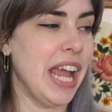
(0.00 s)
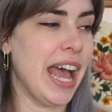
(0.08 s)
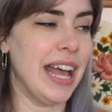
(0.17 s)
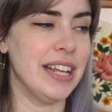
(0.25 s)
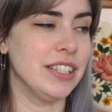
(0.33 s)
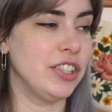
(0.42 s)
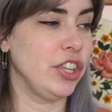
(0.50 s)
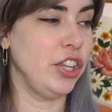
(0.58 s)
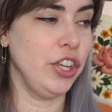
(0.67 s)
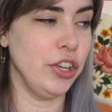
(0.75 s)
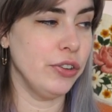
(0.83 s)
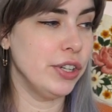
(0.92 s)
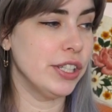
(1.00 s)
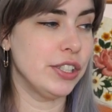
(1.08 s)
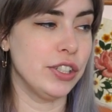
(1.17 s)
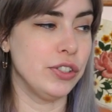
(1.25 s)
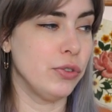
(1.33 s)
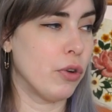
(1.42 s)
has the
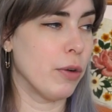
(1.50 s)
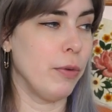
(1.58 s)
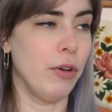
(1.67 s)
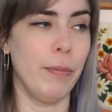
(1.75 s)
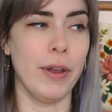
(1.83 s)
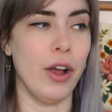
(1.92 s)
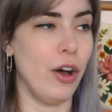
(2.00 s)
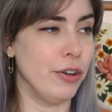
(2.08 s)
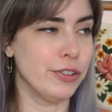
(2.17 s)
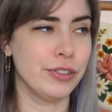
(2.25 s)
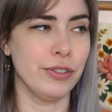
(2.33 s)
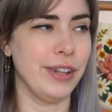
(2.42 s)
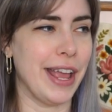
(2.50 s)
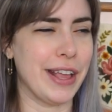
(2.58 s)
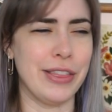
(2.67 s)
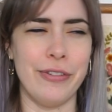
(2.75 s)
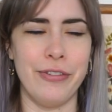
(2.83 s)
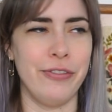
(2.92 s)
cutest, adorable, but also
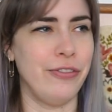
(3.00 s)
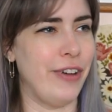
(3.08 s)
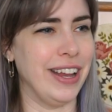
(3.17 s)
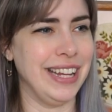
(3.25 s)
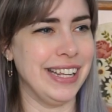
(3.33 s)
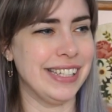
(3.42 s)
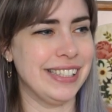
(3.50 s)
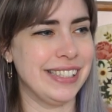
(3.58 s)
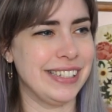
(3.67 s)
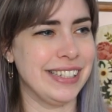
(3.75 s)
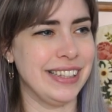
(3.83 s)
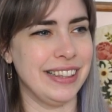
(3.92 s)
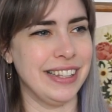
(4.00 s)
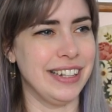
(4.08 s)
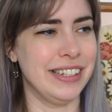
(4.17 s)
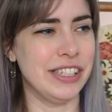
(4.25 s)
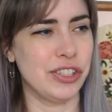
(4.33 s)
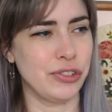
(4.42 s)
like the funniest
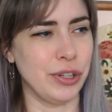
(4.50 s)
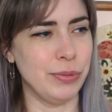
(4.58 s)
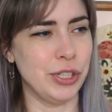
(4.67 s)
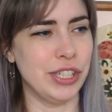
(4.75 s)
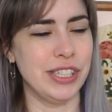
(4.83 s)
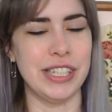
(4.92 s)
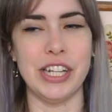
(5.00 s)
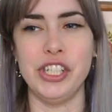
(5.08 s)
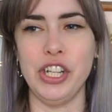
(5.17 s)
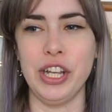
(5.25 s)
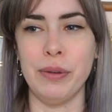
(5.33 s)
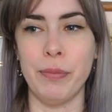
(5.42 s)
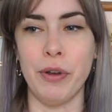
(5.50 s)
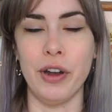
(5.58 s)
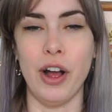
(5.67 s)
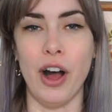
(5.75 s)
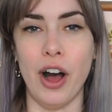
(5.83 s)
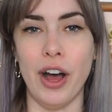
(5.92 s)
little inscriptions that she can
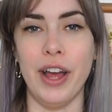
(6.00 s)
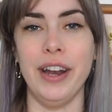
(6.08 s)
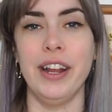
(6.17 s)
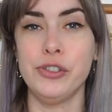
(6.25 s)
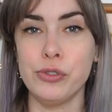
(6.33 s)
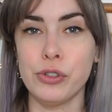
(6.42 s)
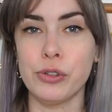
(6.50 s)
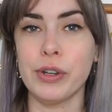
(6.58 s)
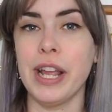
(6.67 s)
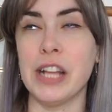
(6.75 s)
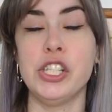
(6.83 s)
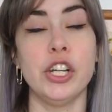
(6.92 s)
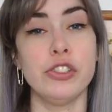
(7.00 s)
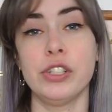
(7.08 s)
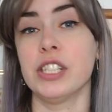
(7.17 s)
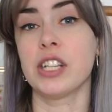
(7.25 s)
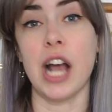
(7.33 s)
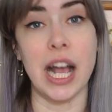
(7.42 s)
put on jewelry. And she also
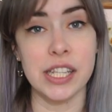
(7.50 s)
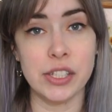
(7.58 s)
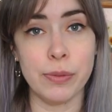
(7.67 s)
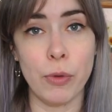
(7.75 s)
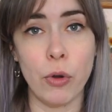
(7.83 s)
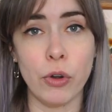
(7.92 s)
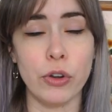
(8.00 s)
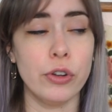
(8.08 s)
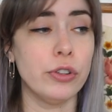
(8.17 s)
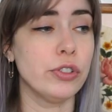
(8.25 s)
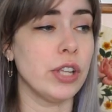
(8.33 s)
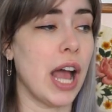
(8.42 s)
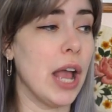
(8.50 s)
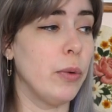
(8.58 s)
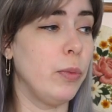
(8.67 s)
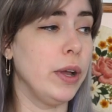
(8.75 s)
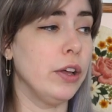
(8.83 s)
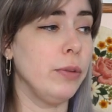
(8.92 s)
does custom orders. I
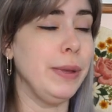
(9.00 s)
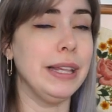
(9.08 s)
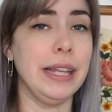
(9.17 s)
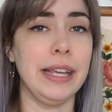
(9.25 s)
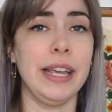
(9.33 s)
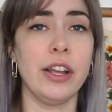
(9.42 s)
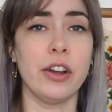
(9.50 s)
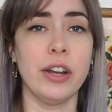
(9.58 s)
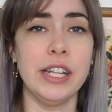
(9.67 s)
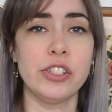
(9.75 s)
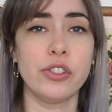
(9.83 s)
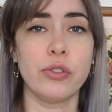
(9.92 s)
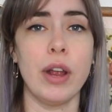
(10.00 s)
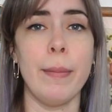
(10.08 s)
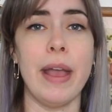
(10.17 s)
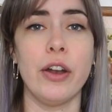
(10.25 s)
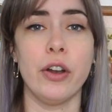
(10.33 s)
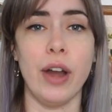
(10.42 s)
will be linking her Instagram
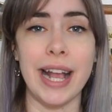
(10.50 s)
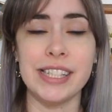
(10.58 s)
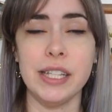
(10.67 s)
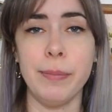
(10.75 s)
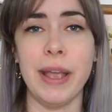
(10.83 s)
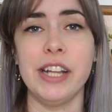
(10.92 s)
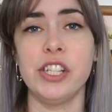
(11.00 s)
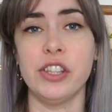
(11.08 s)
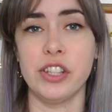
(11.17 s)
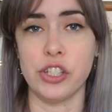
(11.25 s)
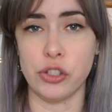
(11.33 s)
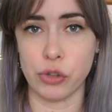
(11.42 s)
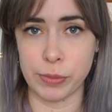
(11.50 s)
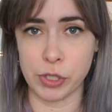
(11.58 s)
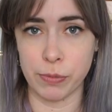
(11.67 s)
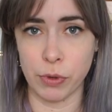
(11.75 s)
and her Etsy page in the description